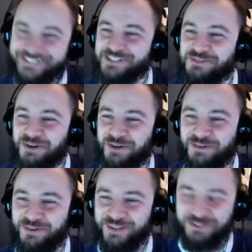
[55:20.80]
work
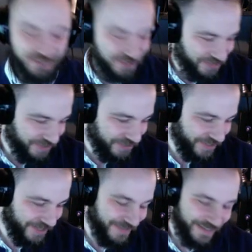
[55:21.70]
when I do a short
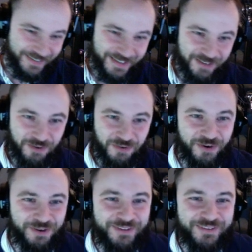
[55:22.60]
stream? They never
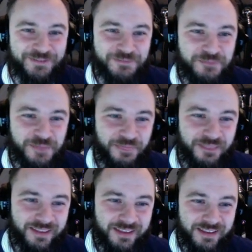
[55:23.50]
work.
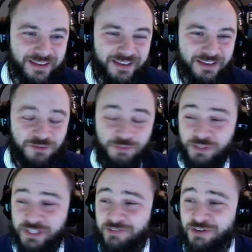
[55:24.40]
If you
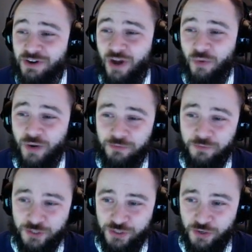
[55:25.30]
believe it or not, when I
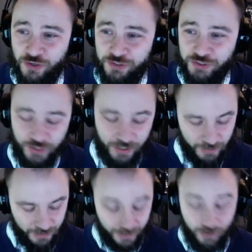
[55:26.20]
first started
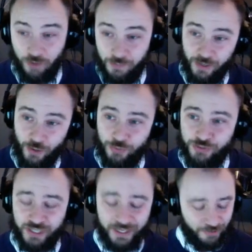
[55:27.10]
streaming, like on my own
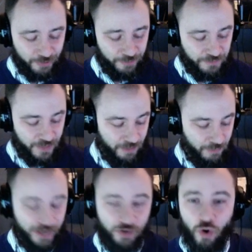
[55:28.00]
channel,
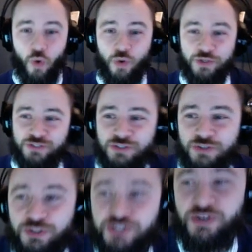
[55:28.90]
my goal was to do
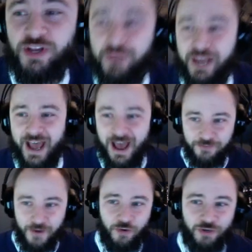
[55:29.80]
a stream in a half
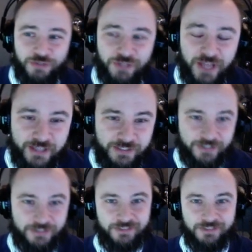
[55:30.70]
hour or less.
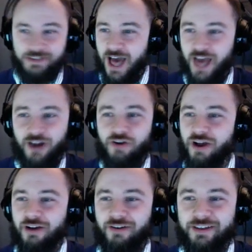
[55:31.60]
I don't know
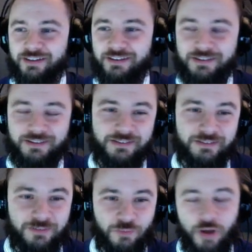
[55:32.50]
how I did it.
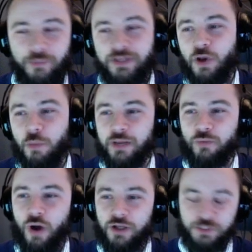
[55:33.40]
Well, I mean, nobody
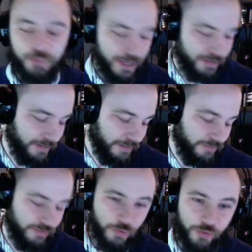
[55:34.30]
watched back then,
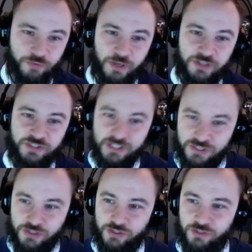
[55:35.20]
so it was much
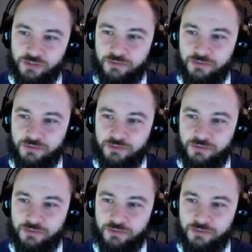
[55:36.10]
easier to,